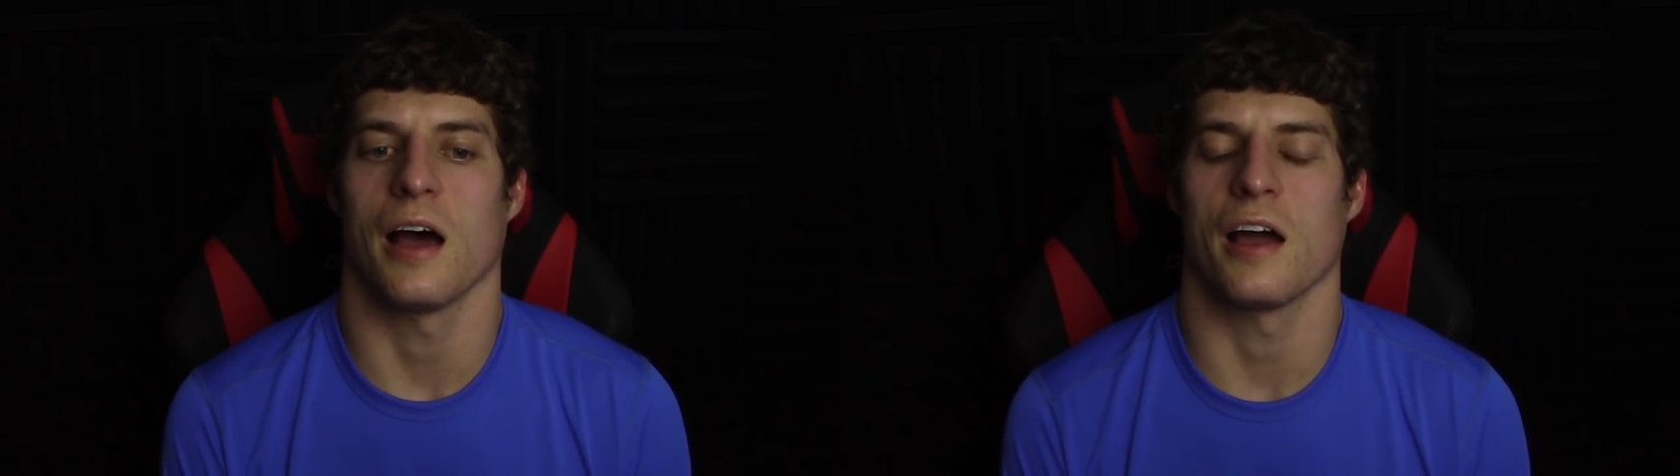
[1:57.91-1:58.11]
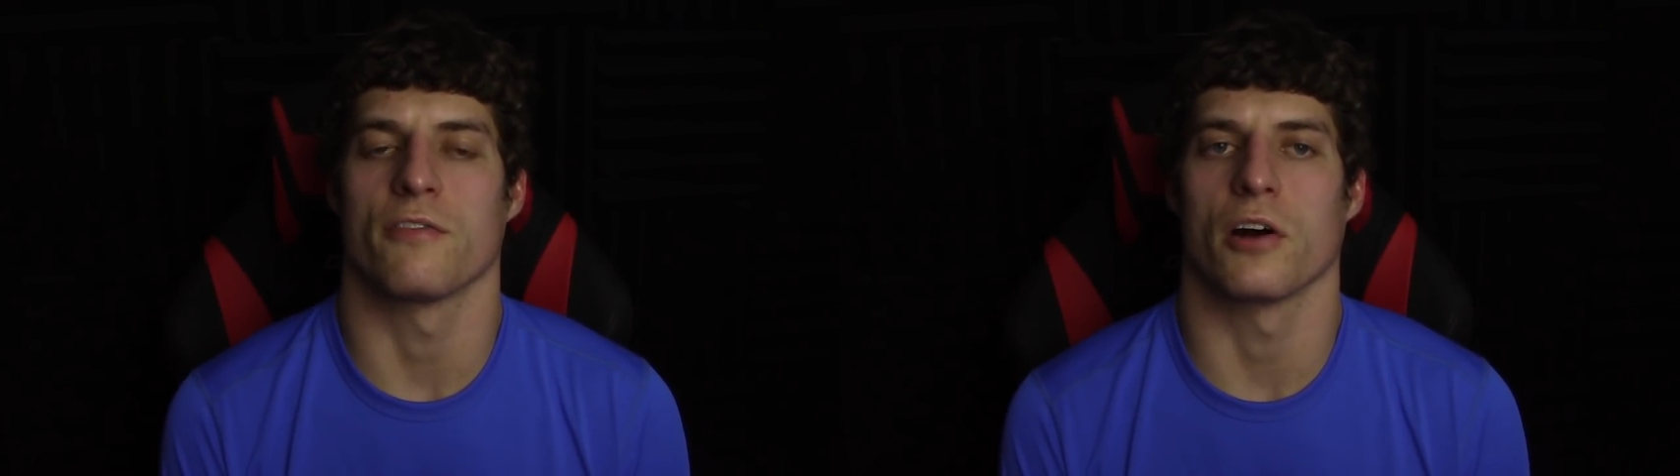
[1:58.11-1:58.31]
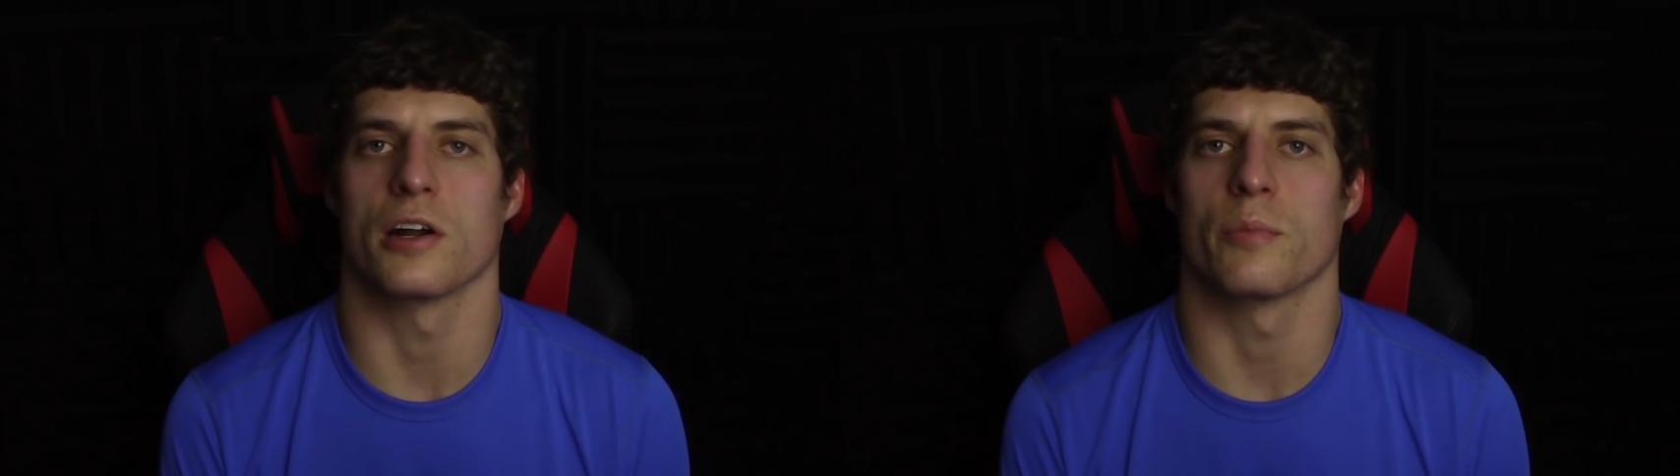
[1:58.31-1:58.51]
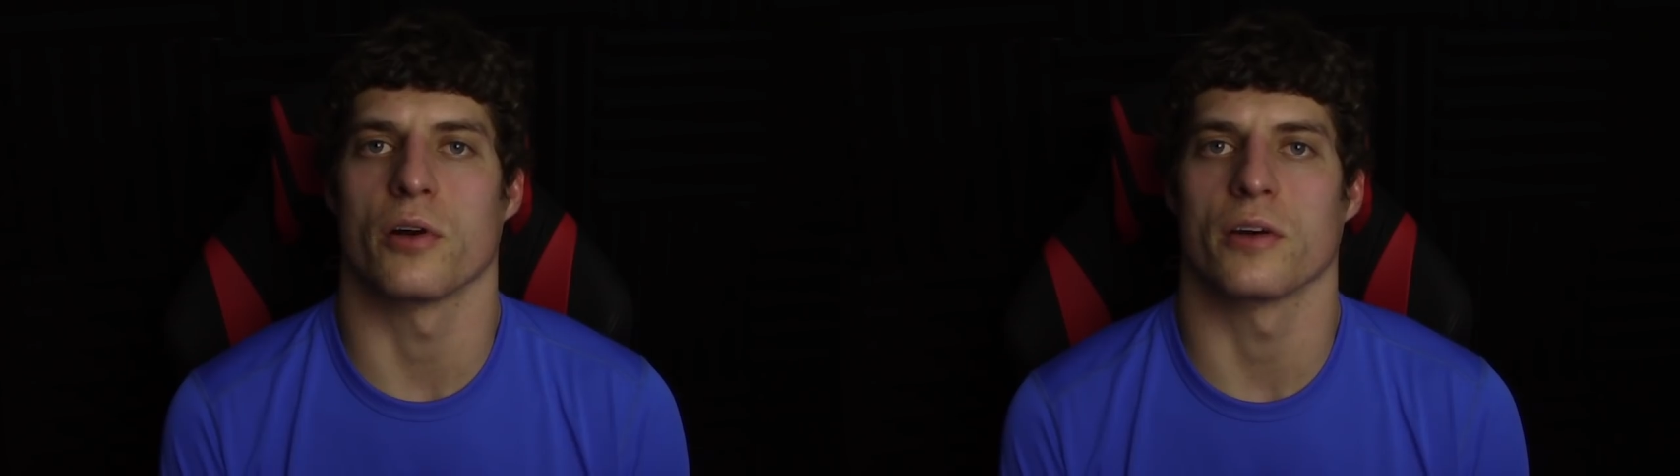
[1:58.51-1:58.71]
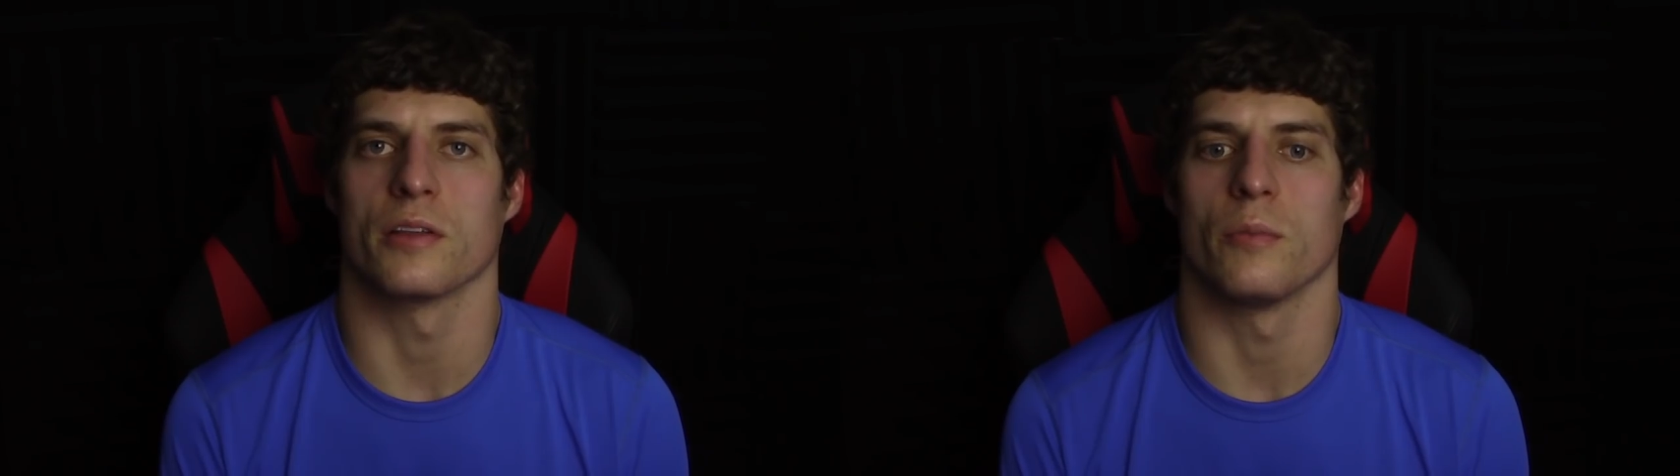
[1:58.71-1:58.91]
I have already
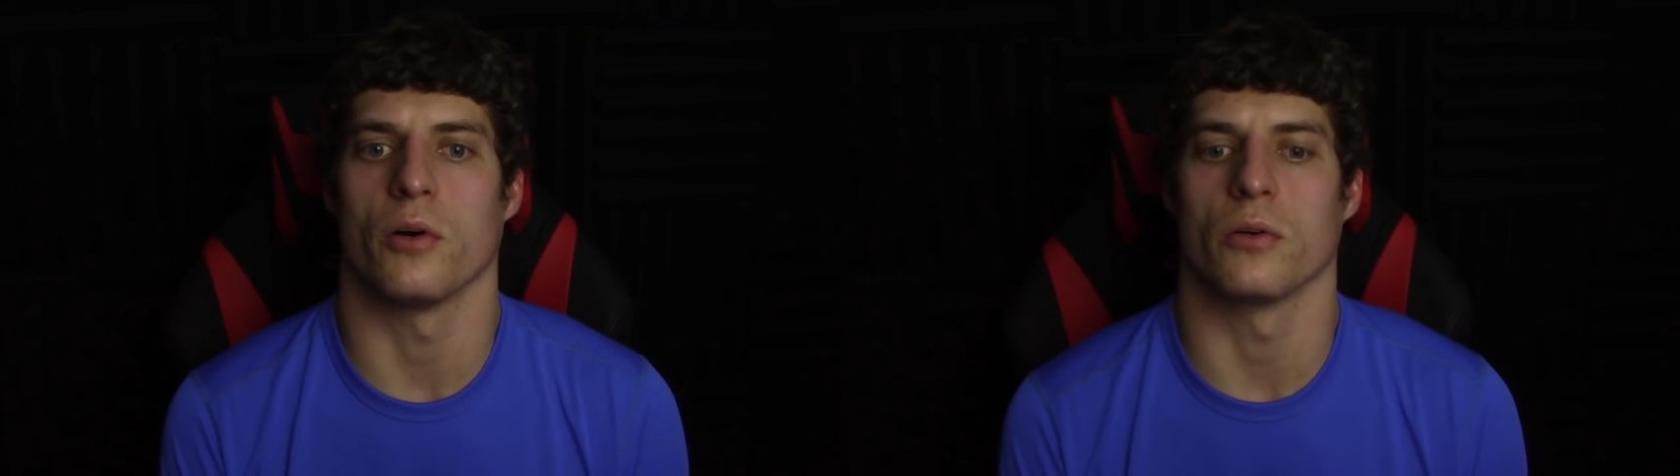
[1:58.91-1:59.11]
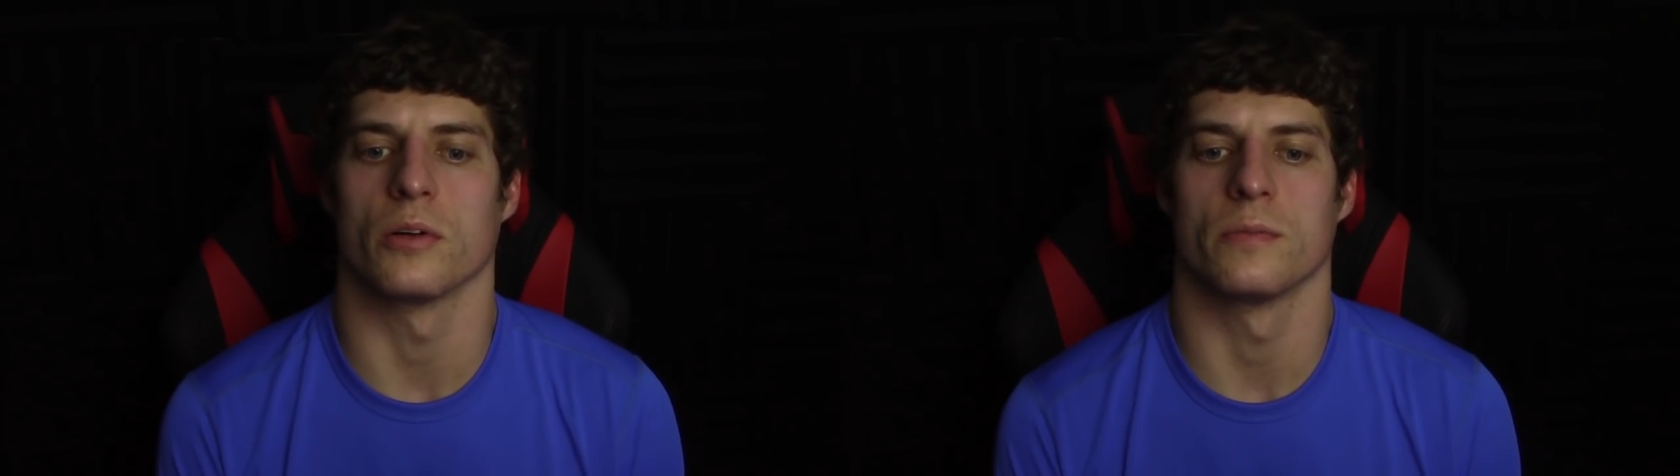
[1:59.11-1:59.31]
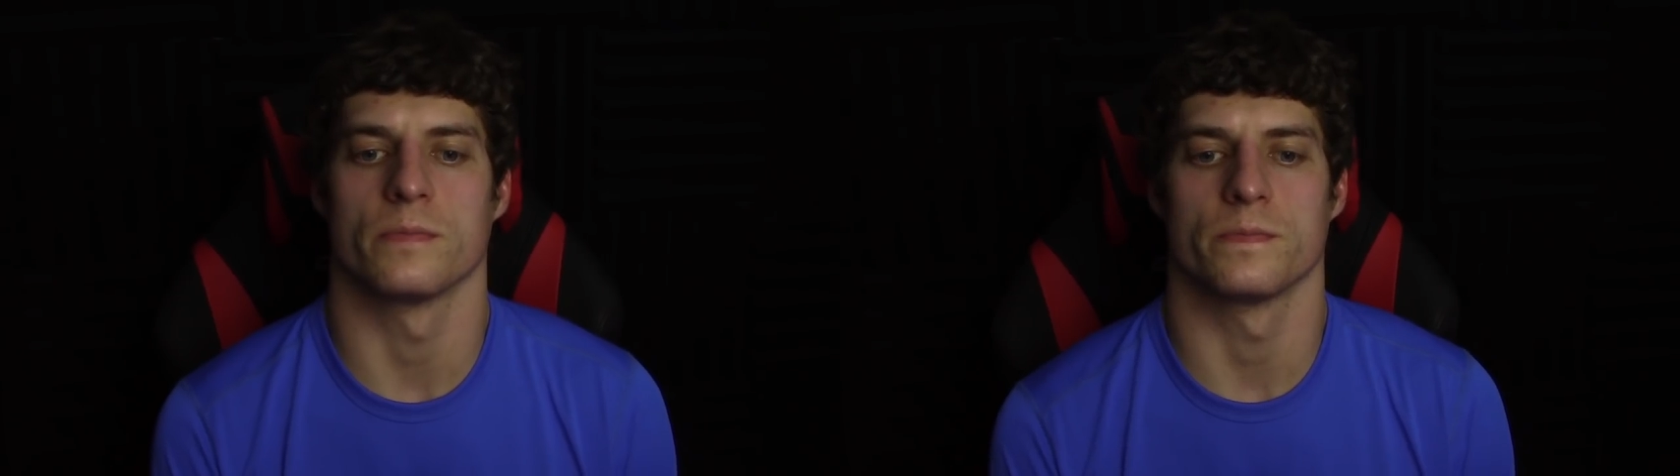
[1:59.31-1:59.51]
broken the mold,